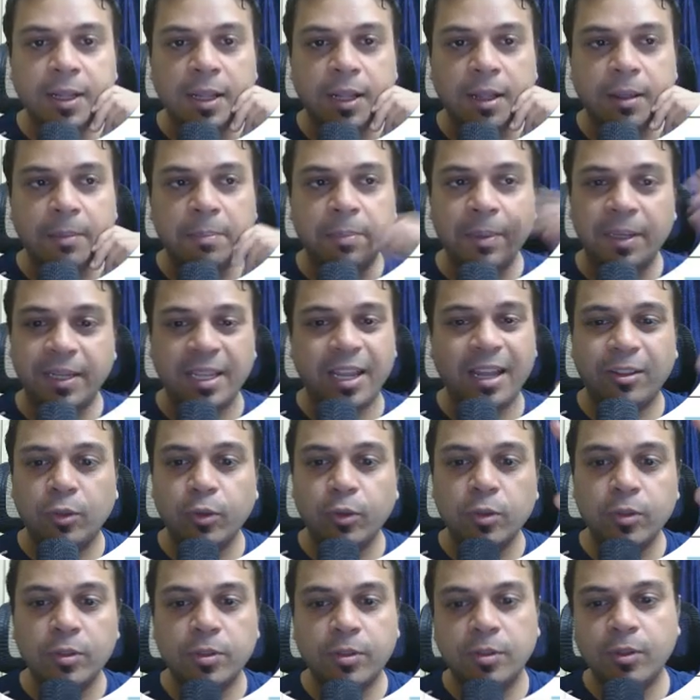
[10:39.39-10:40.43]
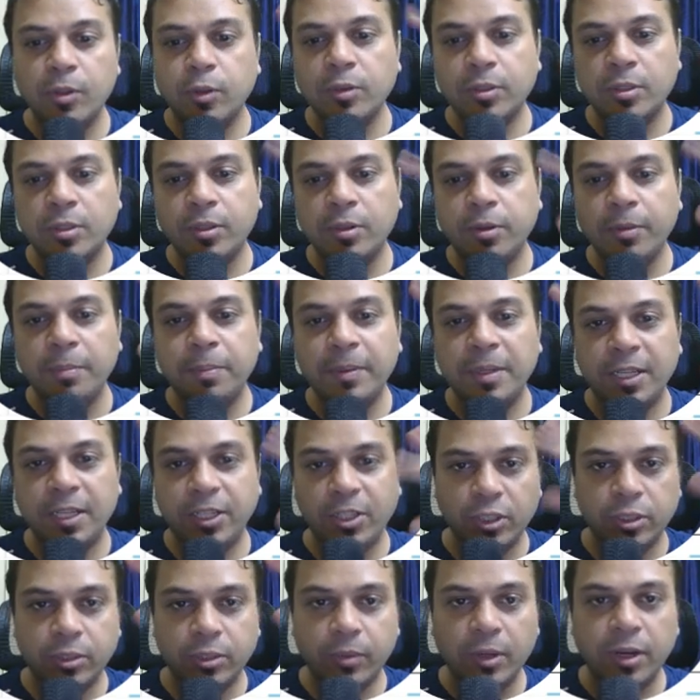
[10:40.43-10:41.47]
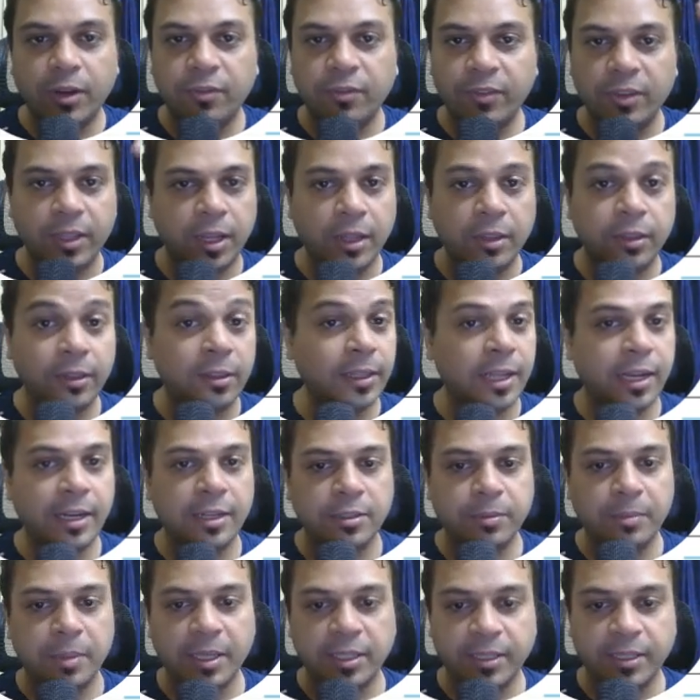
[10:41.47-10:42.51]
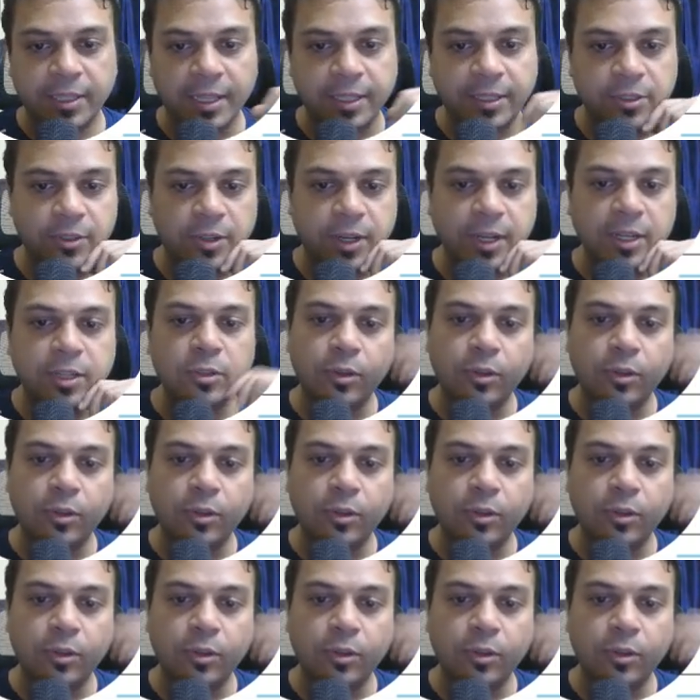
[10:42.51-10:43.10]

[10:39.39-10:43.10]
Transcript: But yeah, those repetitions one after the other, that doesn't make sense, right?